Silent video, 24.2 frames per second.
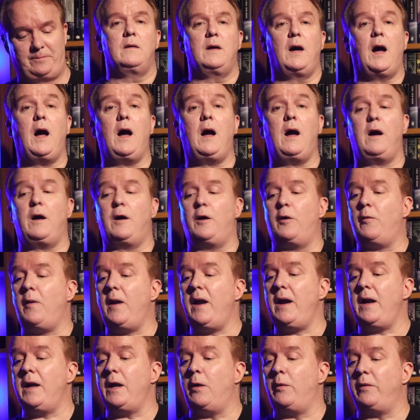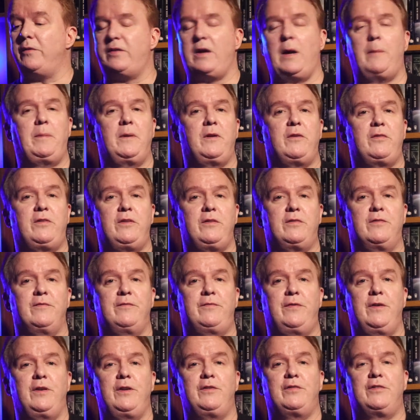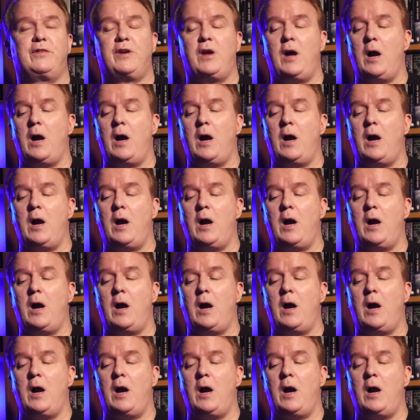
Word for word: Ah, hooray! Always happy to see some finished